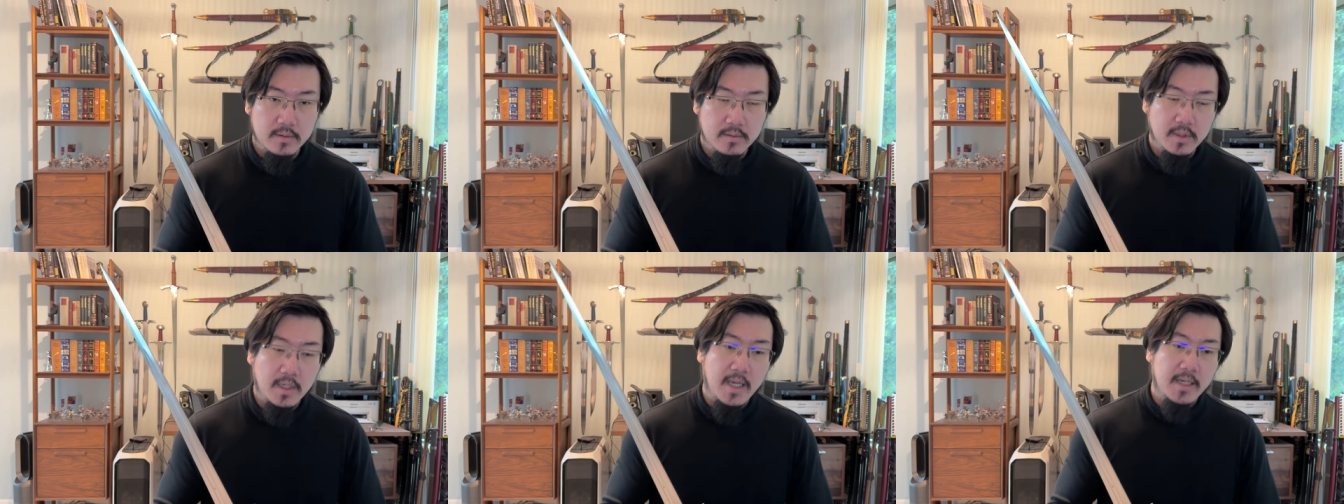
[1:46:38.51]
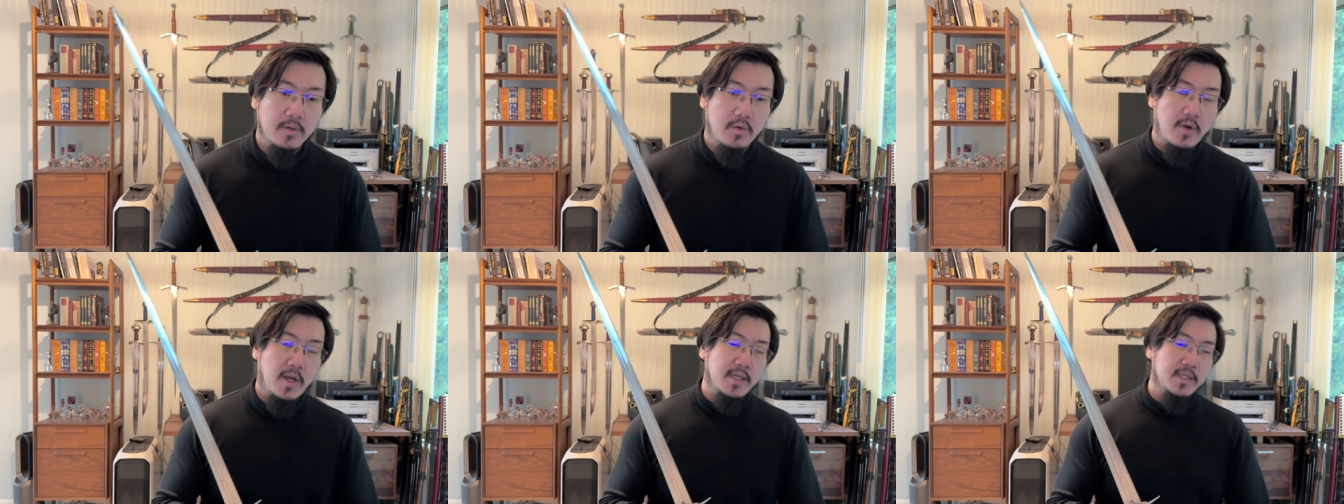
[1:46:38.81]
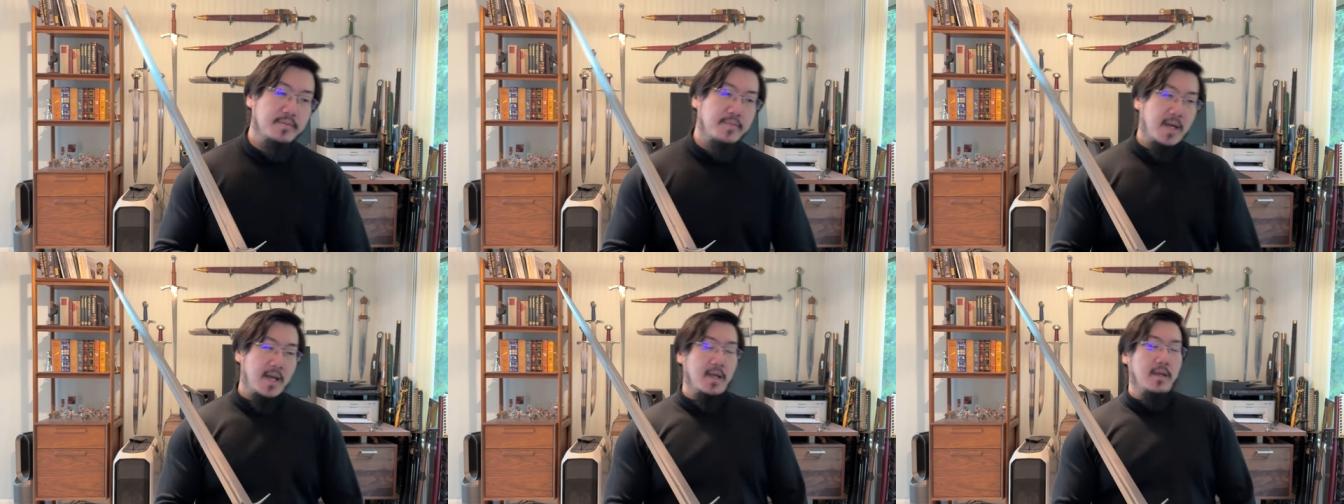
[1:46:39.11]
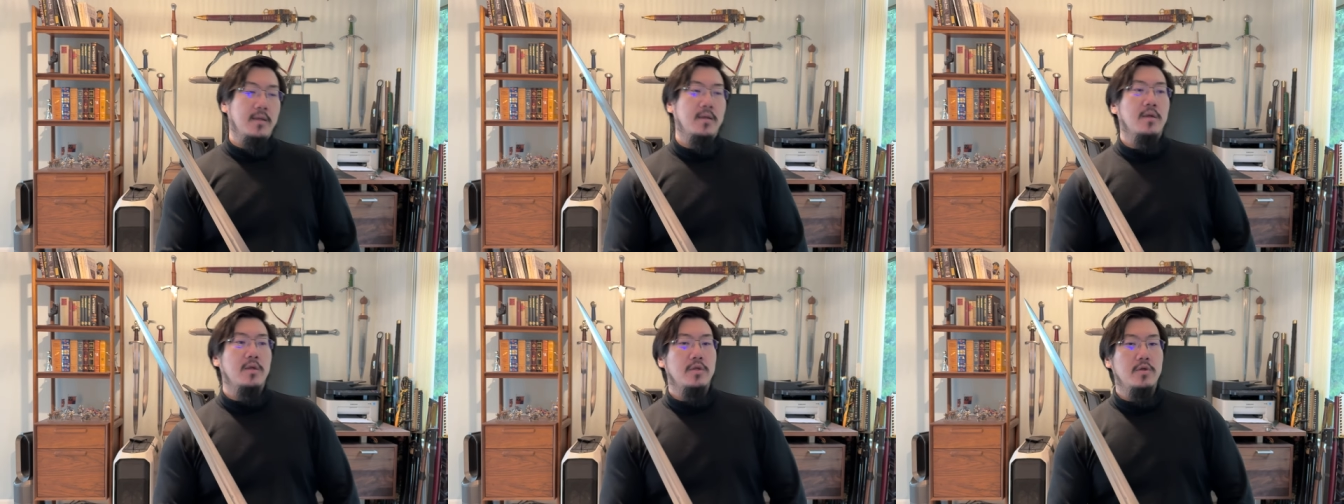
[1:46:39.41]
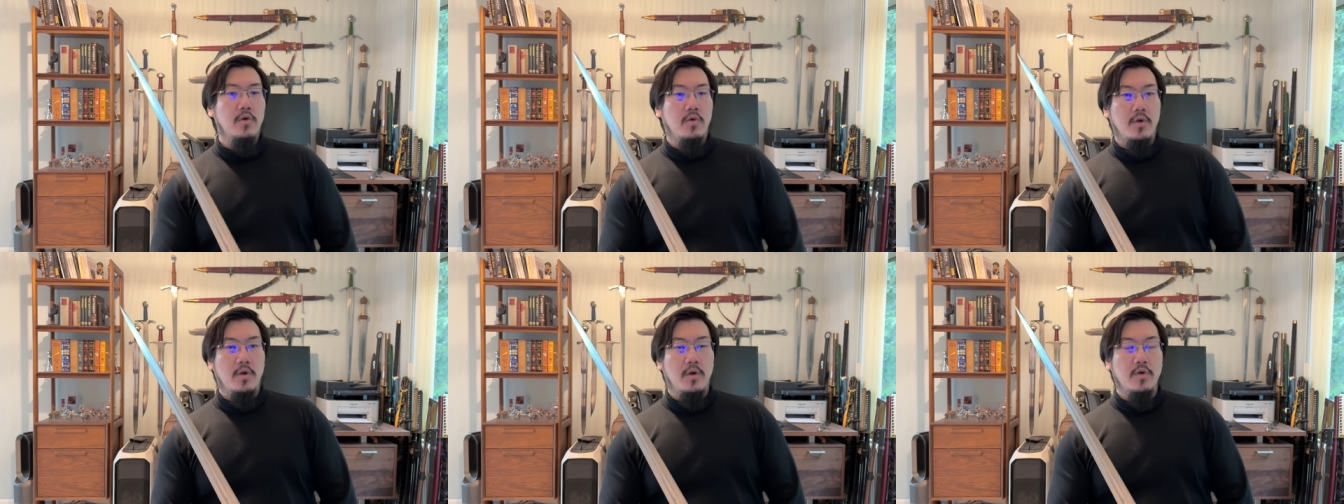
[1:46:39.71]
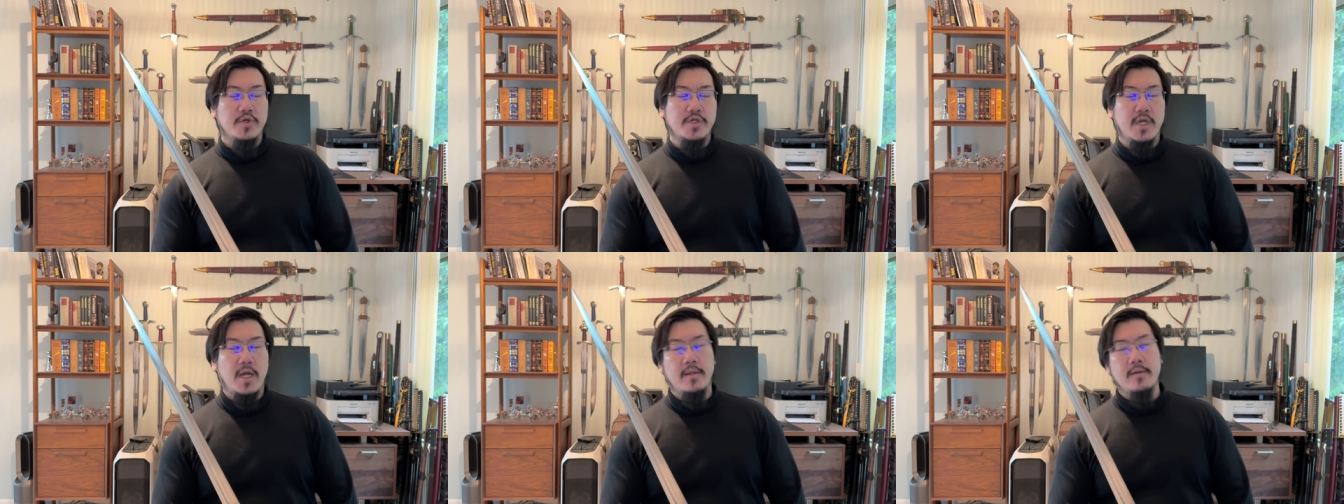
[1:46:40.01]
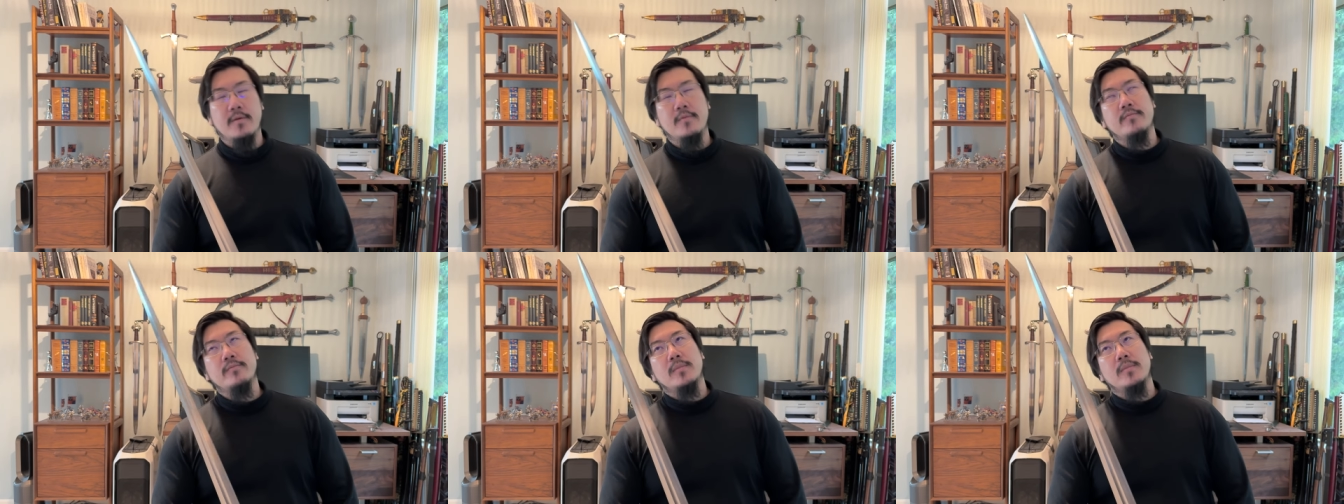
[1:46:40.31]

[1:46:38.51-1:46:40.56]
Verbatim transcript: categorized by Ewart Oakeshott.